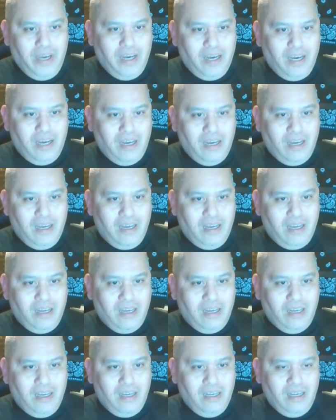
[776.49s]

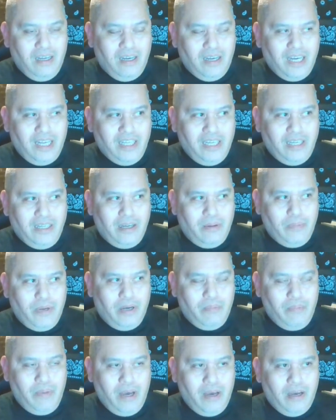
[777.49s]
I can say
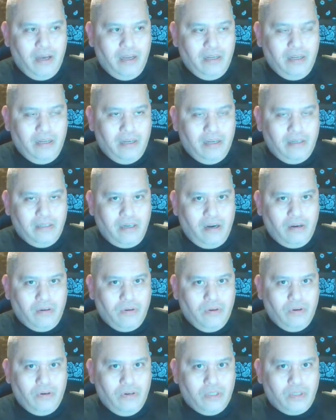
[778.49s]
Dark
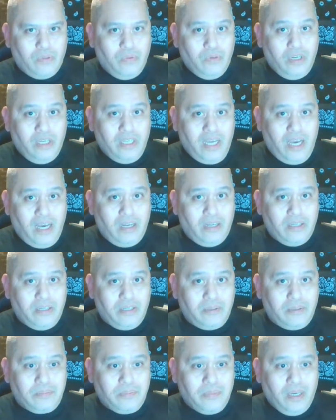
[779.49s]
Order is really
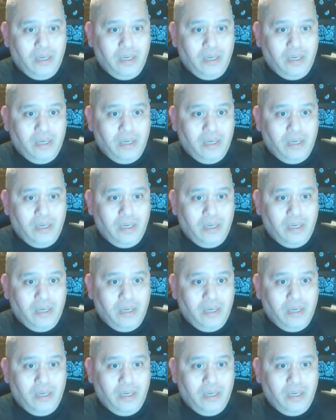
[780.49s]
talented.